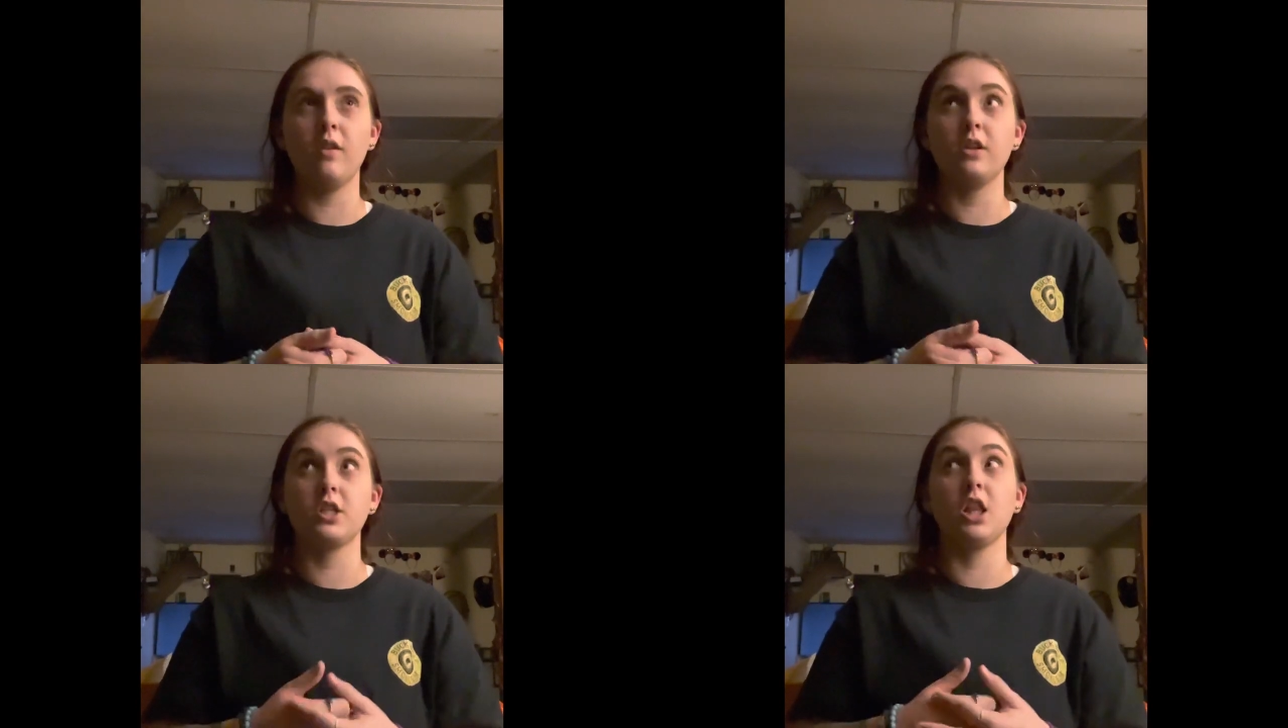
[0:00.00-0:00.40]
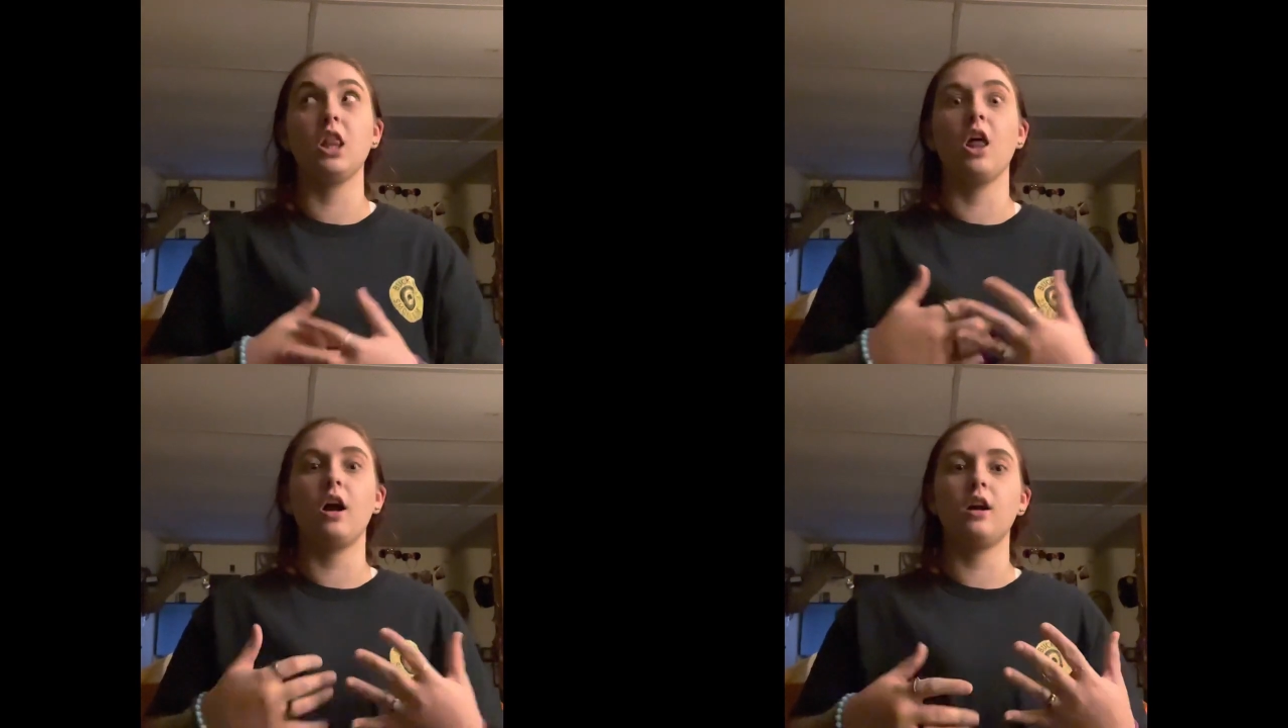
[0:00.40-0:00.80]
There's a
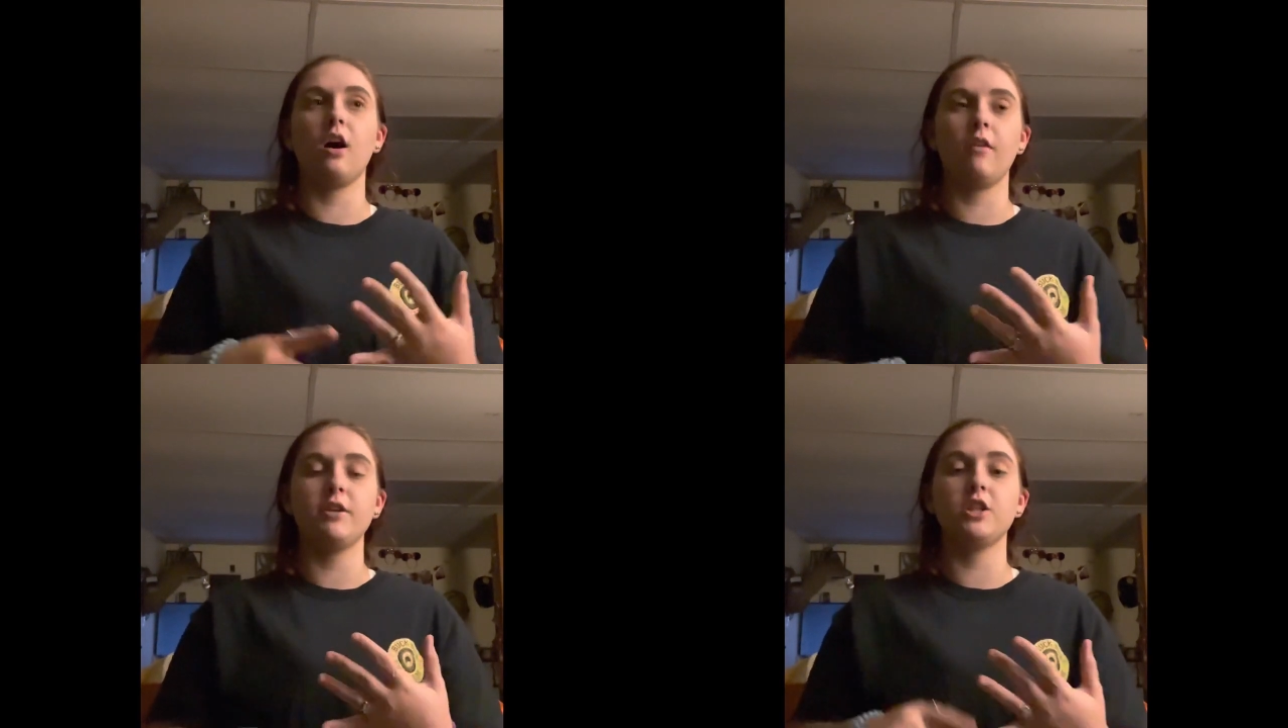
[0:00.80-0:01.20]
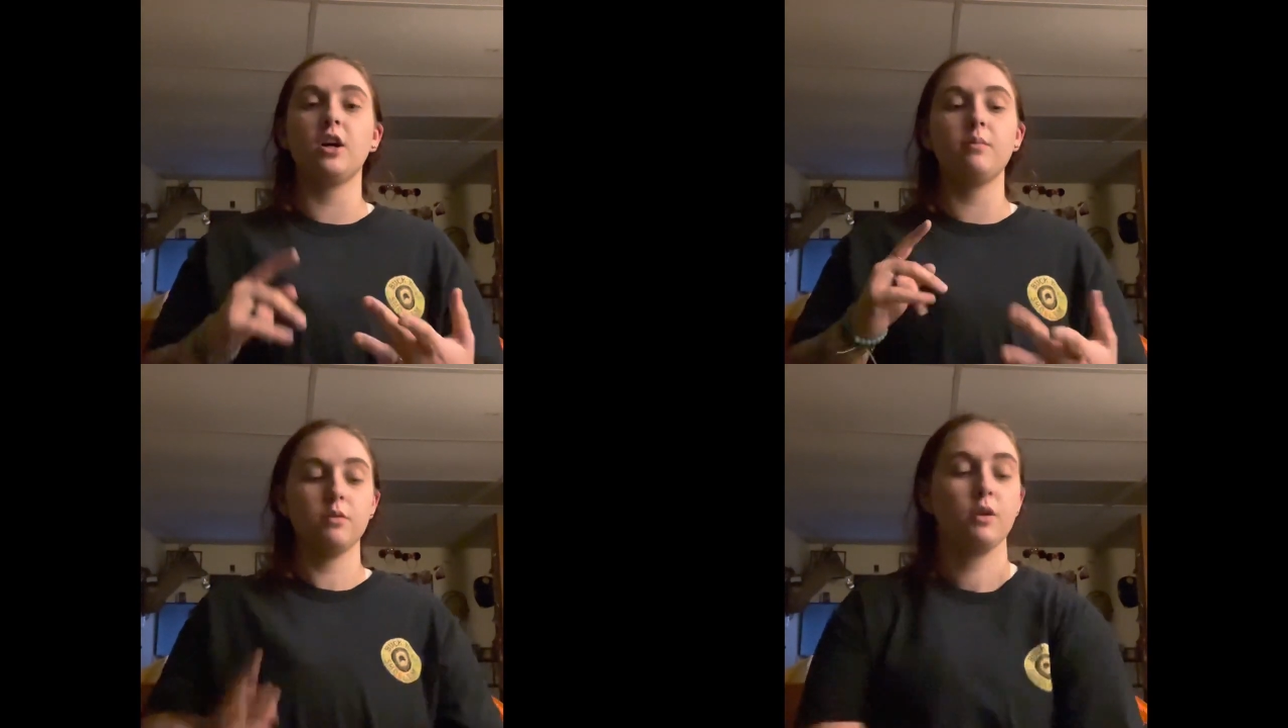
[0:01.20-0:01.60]
lot of coffee
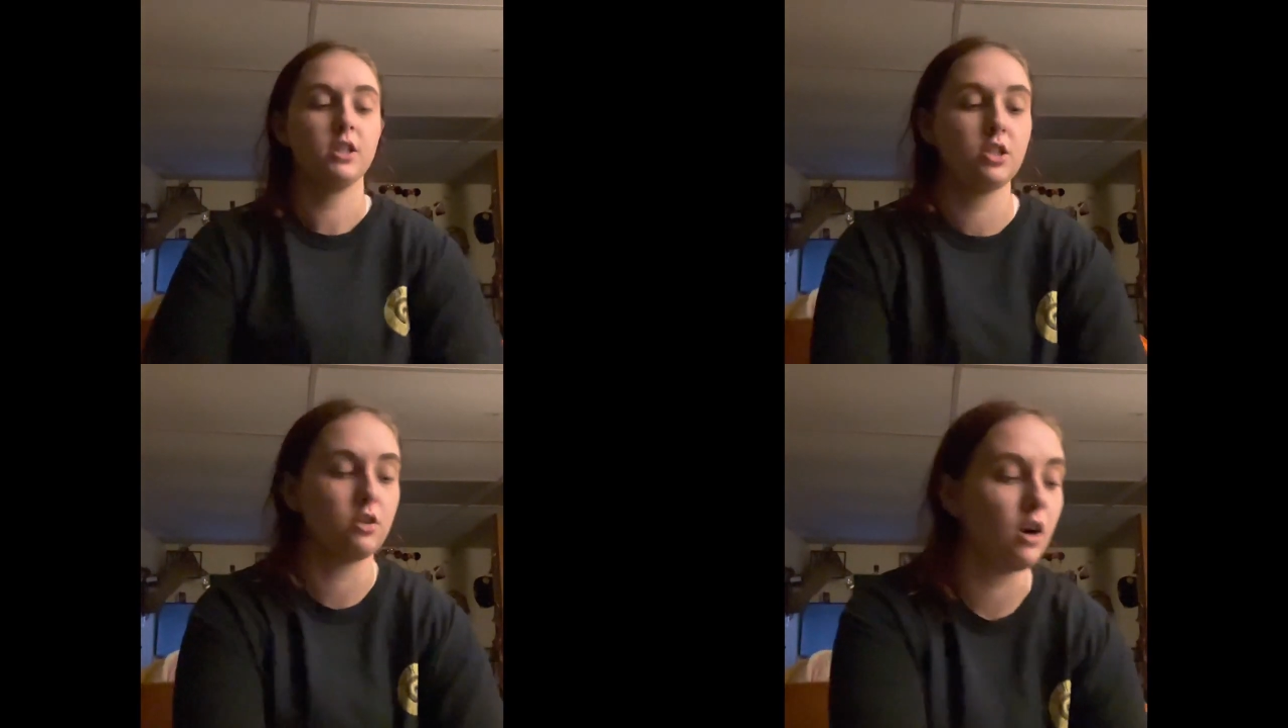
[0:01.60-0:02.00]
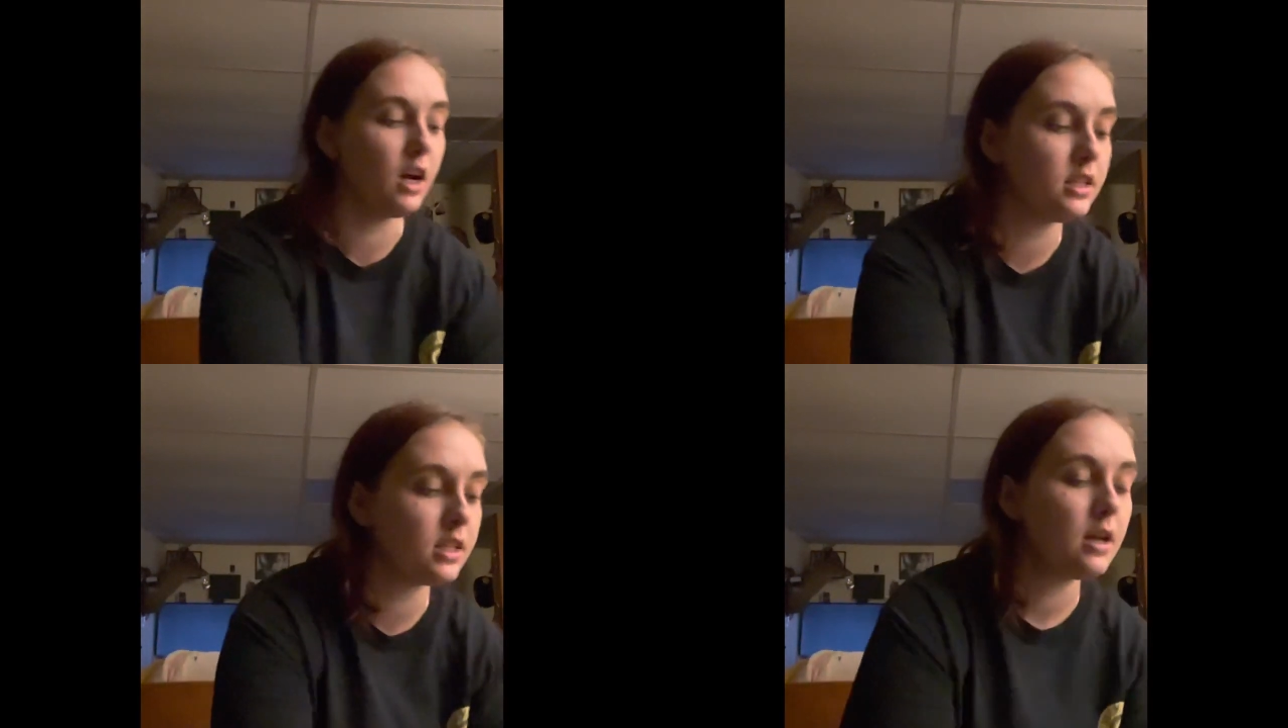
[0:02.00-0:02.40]
shops,
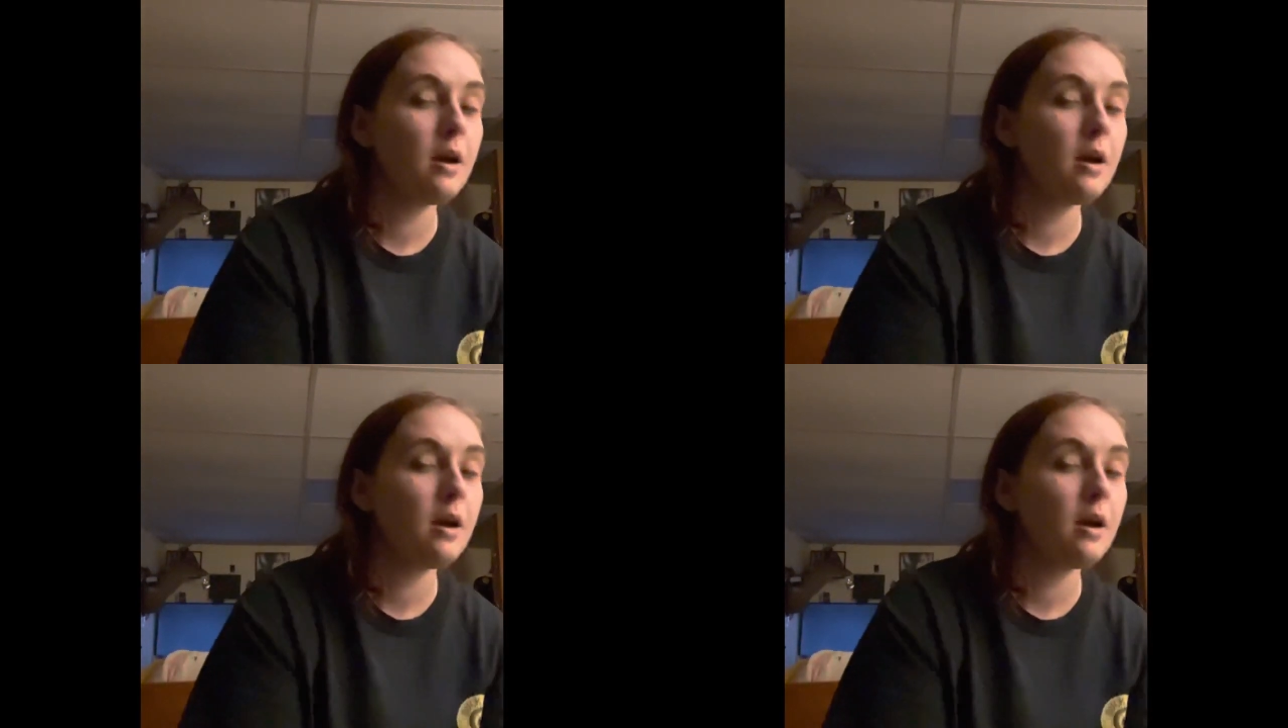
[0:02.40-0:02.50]
restaurants.